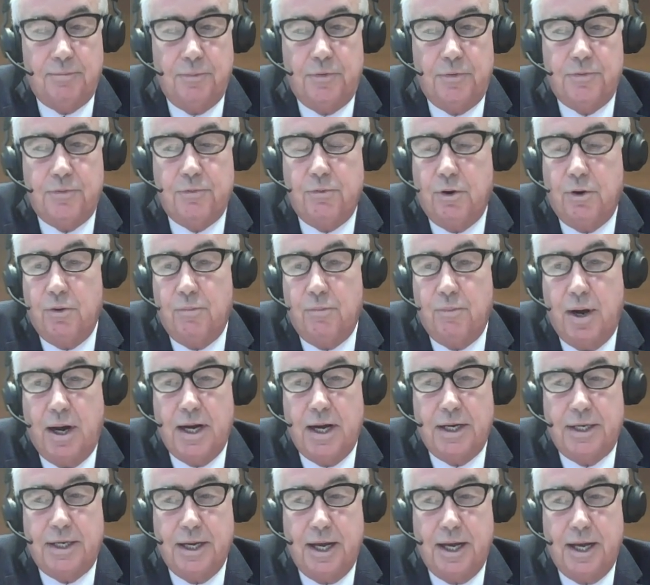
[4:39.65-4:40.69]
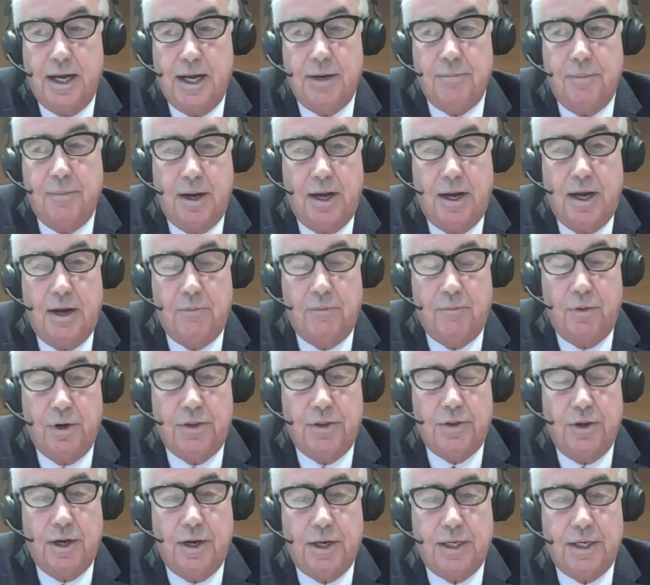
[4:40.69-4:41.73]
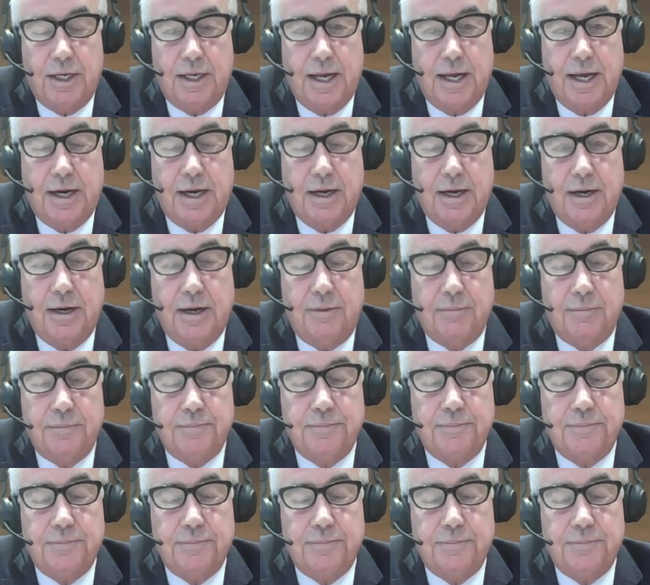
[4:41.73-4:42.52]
throughout my time with Hockey Canada.